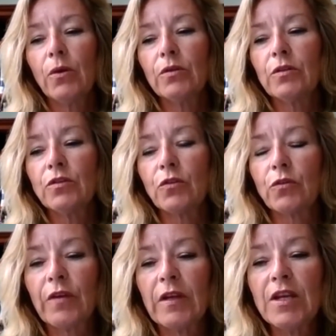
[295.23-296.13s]
the
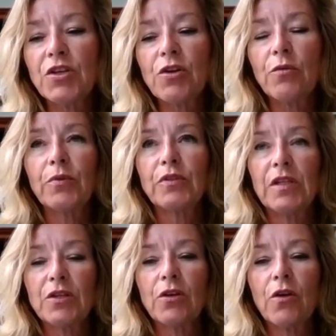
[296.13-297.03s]
sort of initial
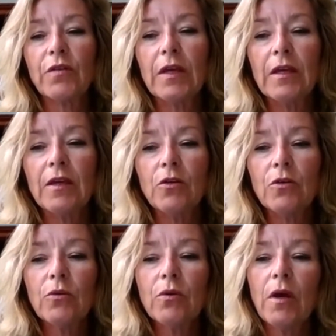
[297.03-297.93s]
position of the
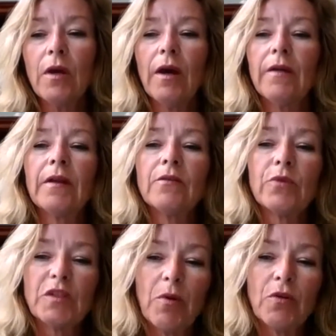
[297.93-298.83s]
EU, and then
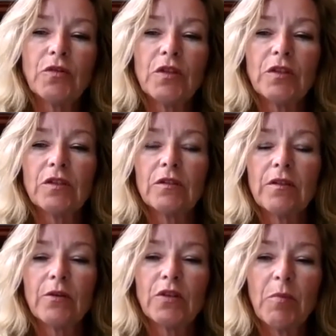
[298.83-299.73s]

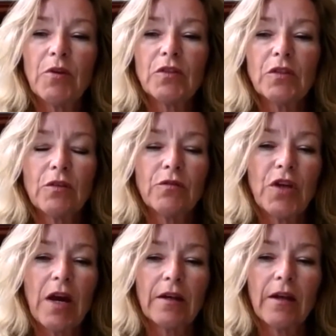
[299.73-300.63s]
the responses of
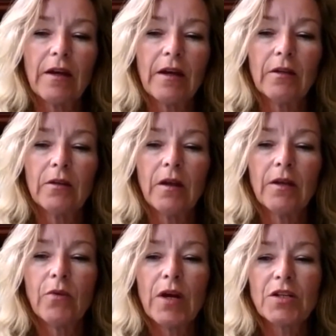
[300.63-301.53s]
China
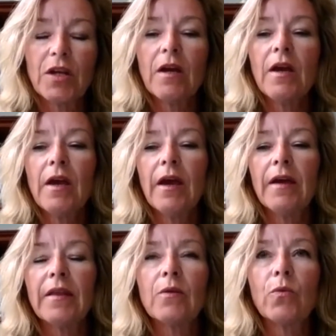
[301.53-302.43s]
and Russia,
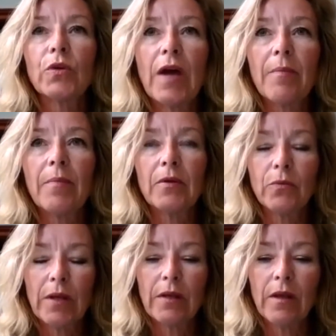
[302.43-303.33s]
and then what happened
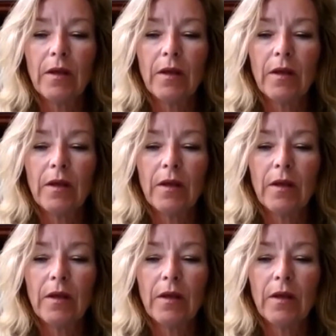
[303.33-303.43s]
when